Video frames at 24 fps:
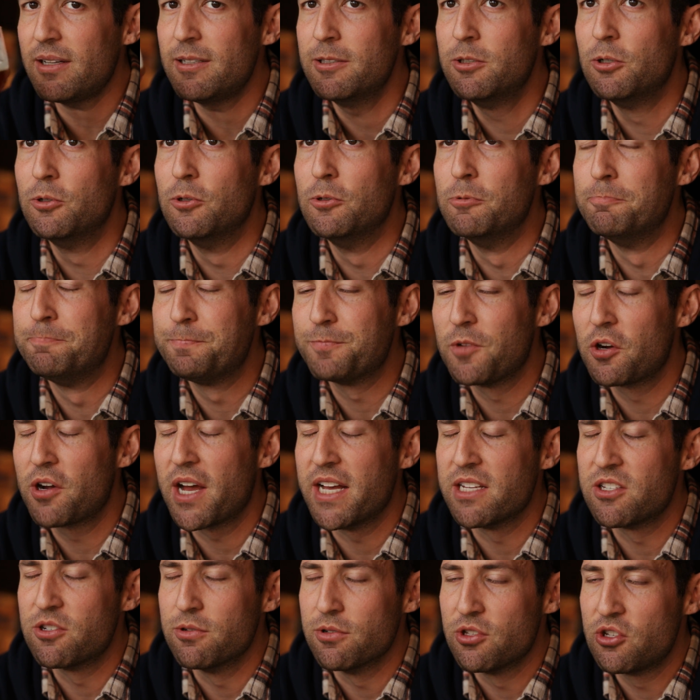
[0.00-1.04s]
Ooh,
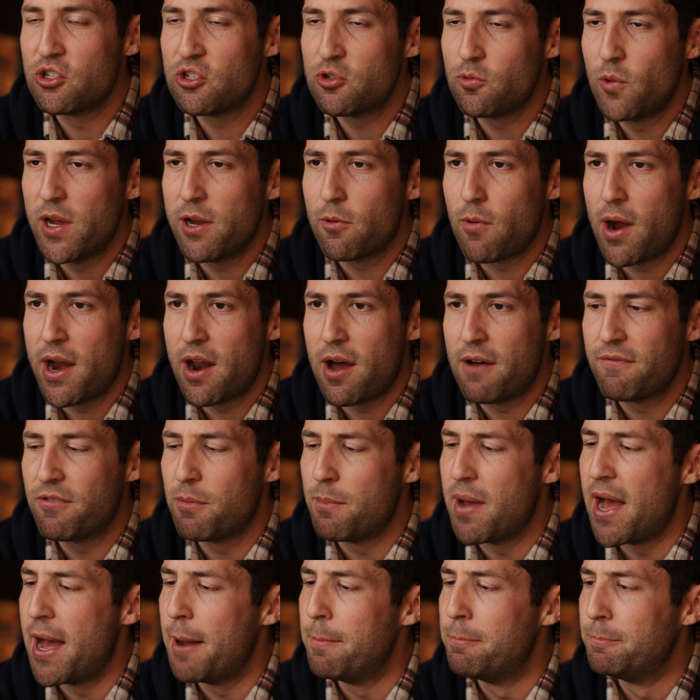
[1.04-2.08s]
okay, so it's sweet right off
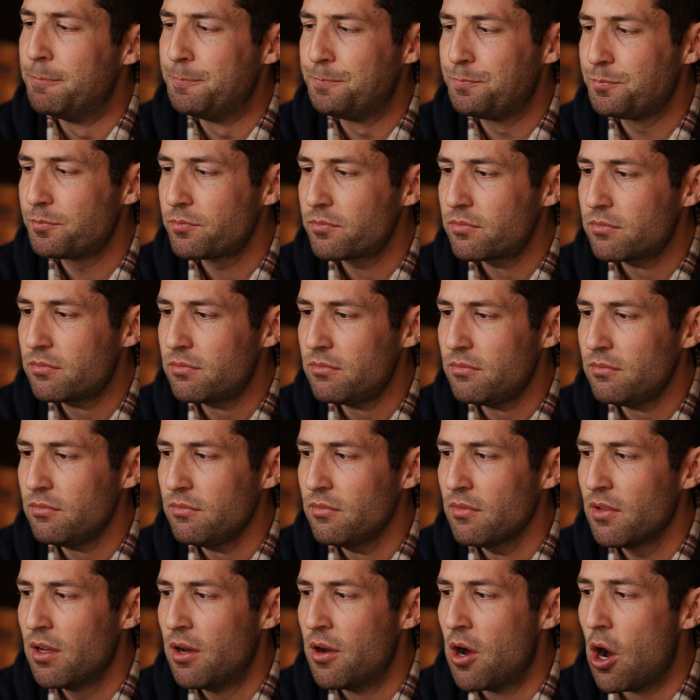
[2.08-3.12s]
the bat.
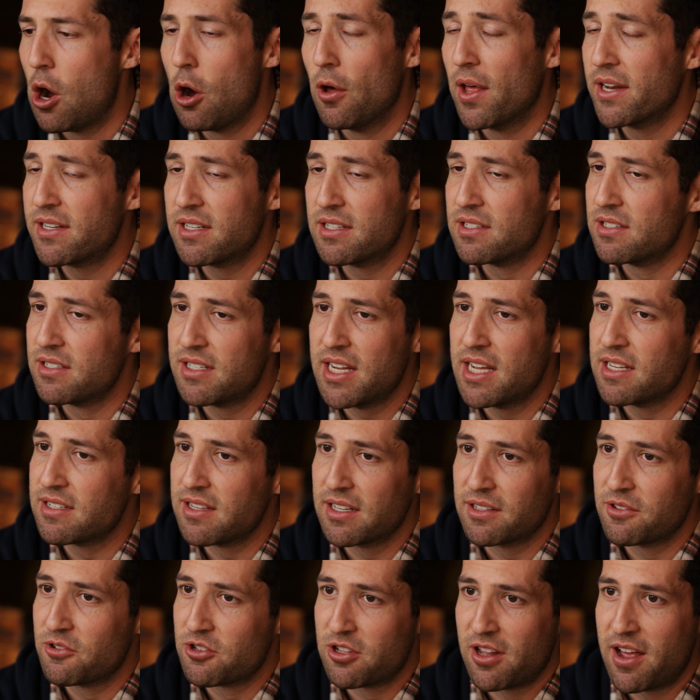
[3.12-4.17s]
Oh, that doesn't taste
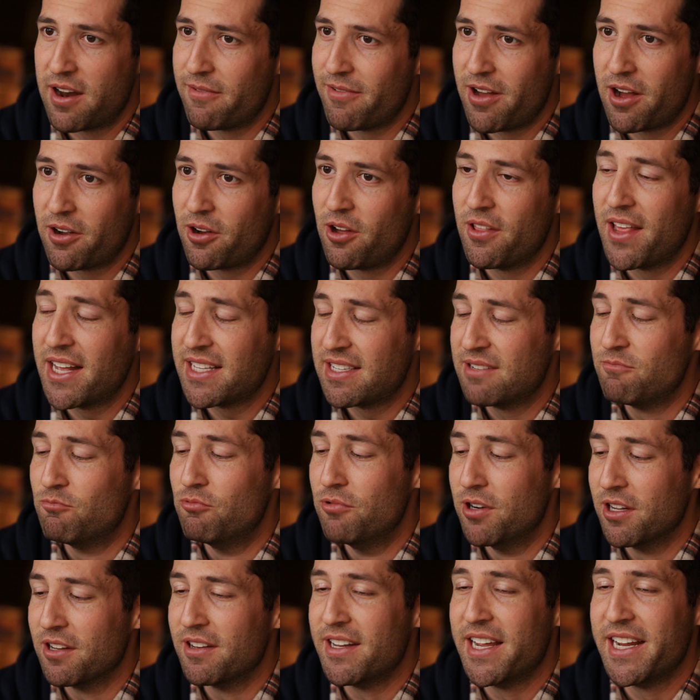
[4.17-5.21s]
like there's a lot of alcohol. That's
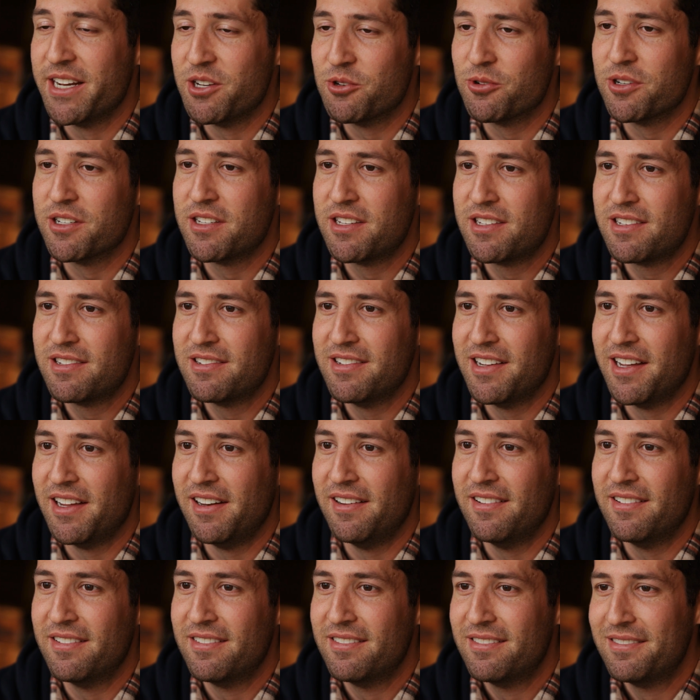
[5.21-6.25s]
real dangerous
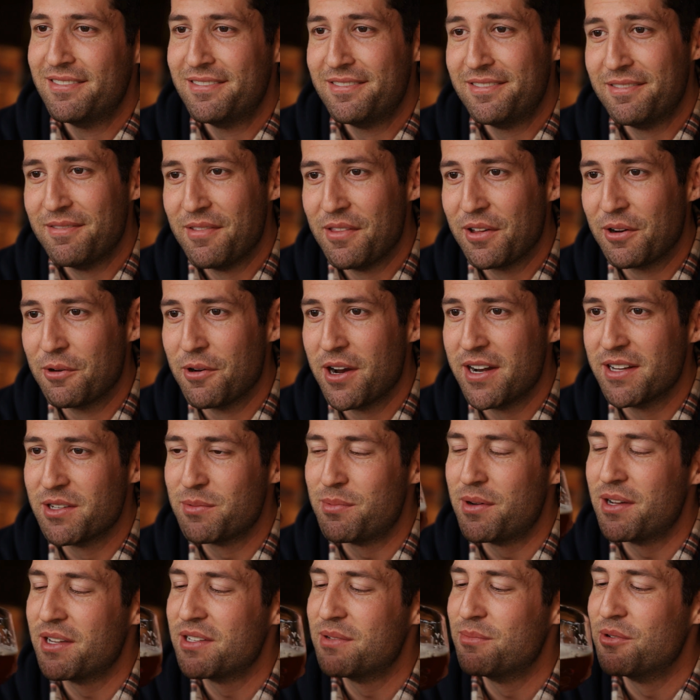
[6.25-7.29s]
in the
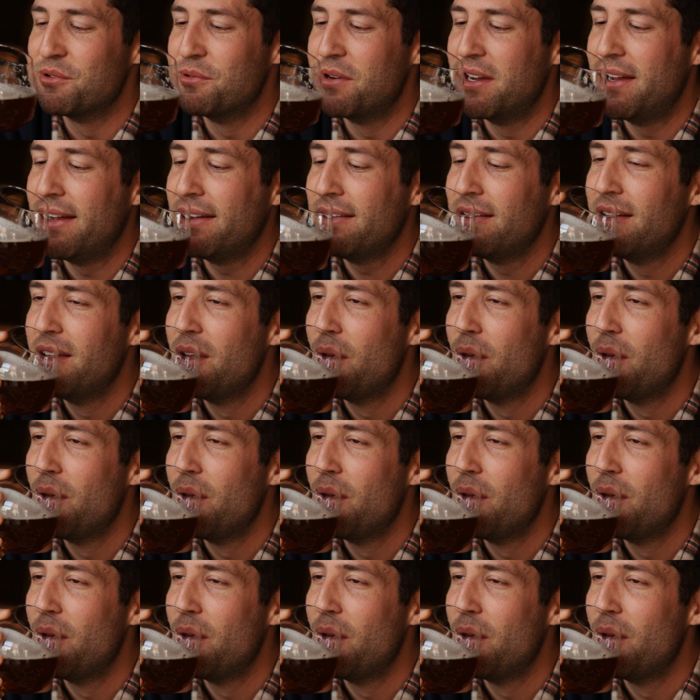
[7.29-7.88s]
greatest possible way.